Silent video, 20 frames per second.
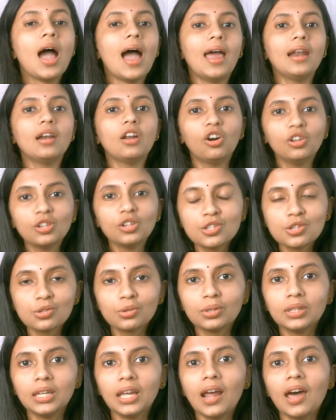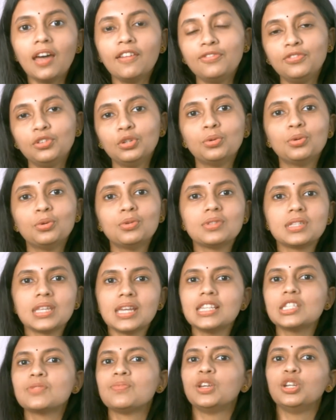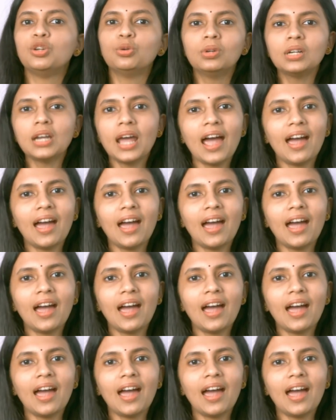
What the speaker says: And also there are few who says we don't